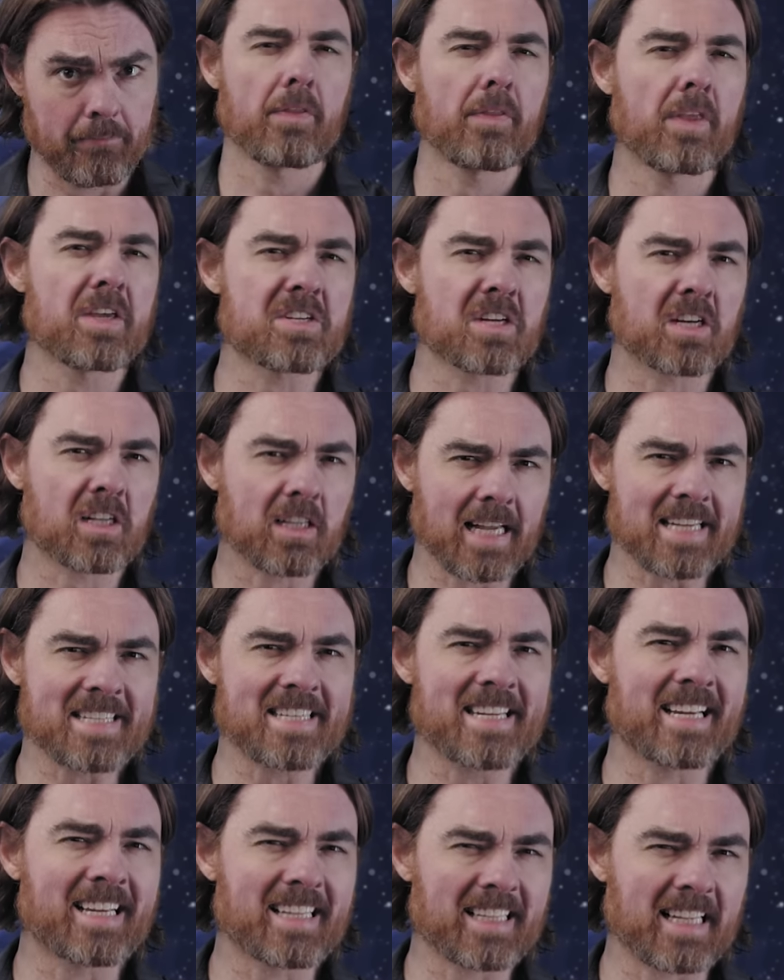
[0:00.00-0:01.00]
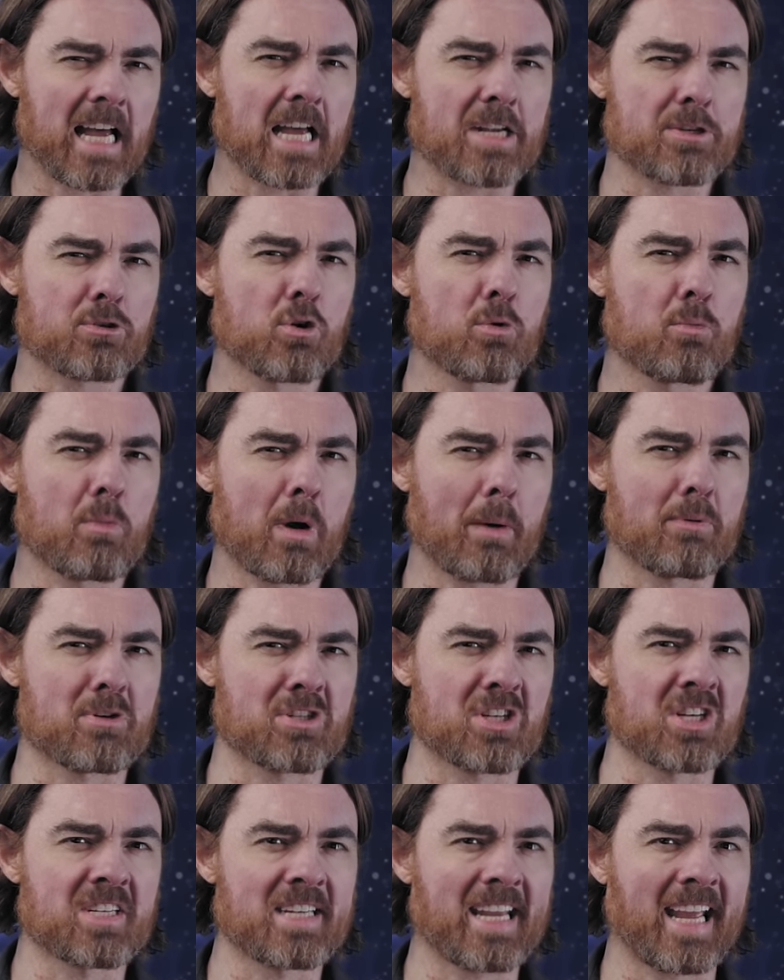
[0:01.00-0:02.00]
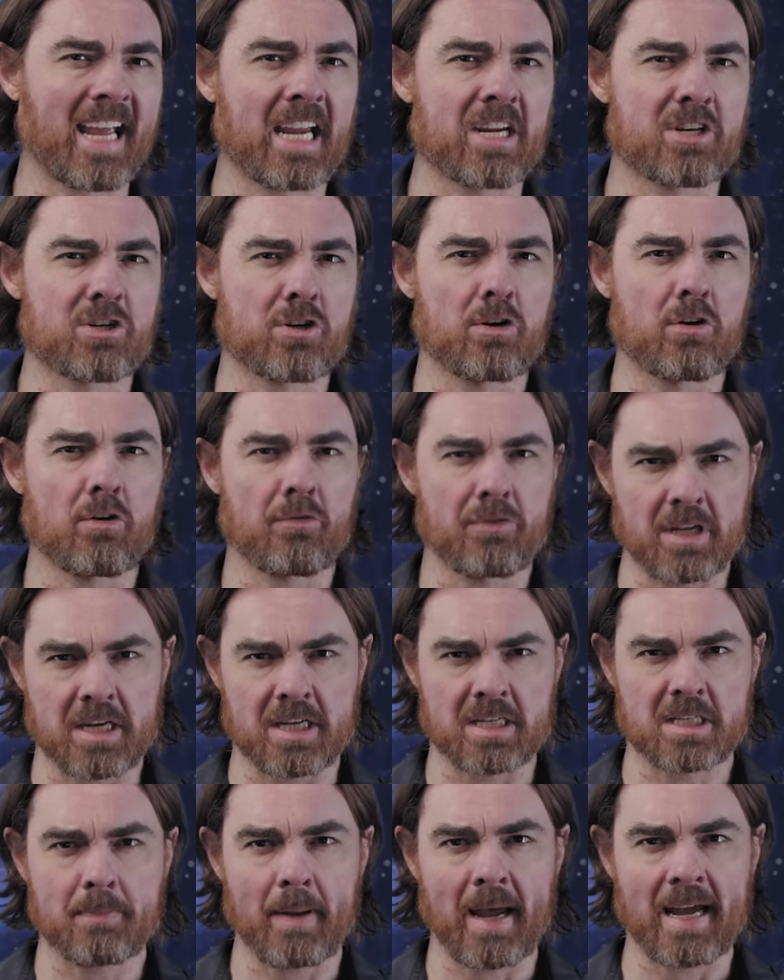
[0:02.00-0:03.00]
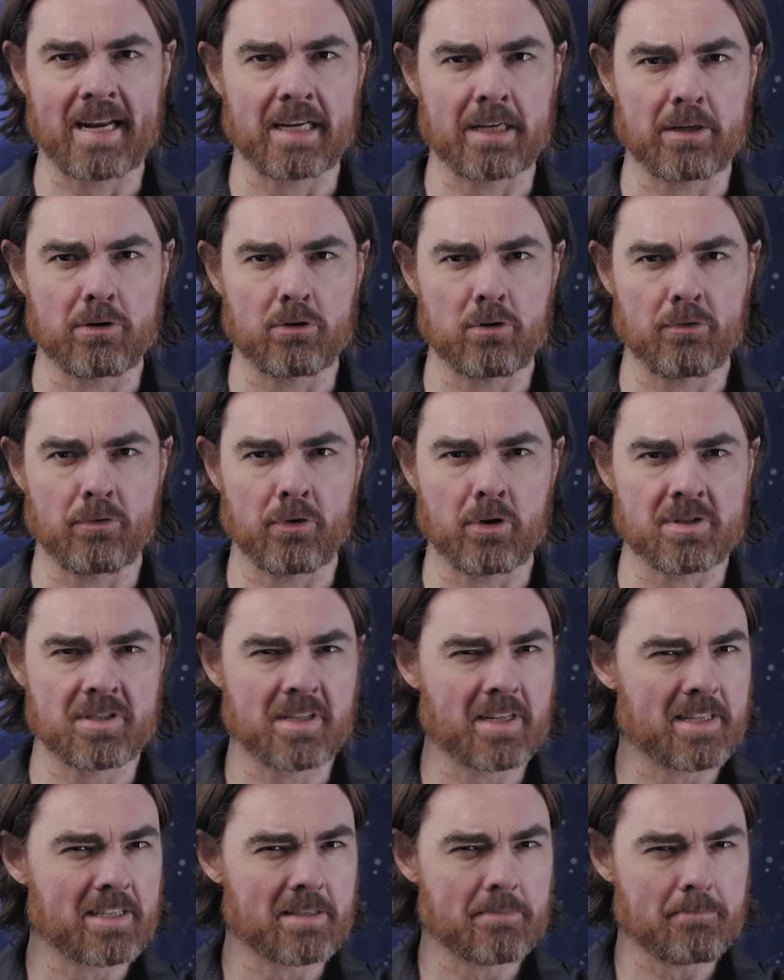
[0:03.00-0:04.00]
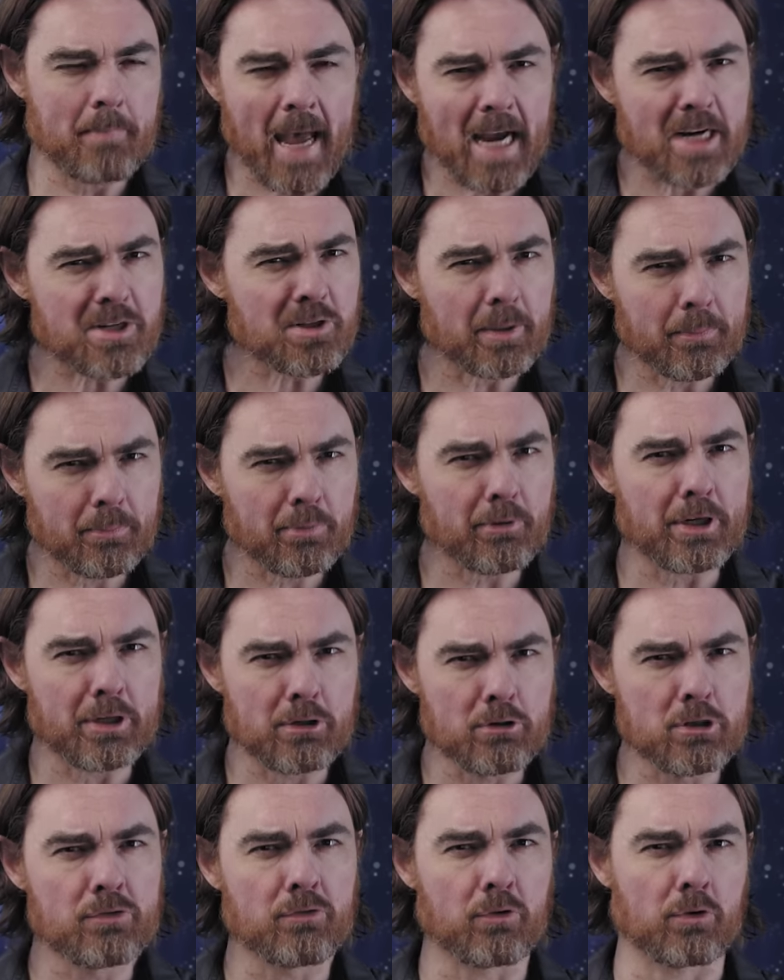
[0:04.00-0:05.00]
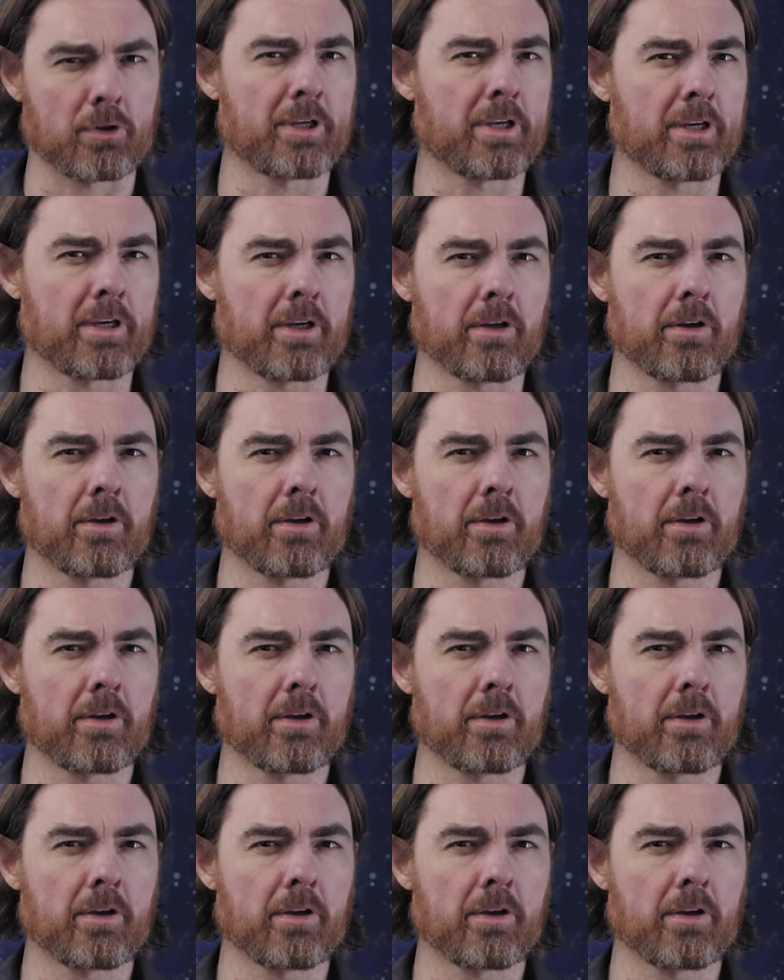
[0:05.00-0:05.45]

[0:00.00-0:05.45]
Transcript: There's a classic classroom representation of the expanding universe that's actually pretty useful here.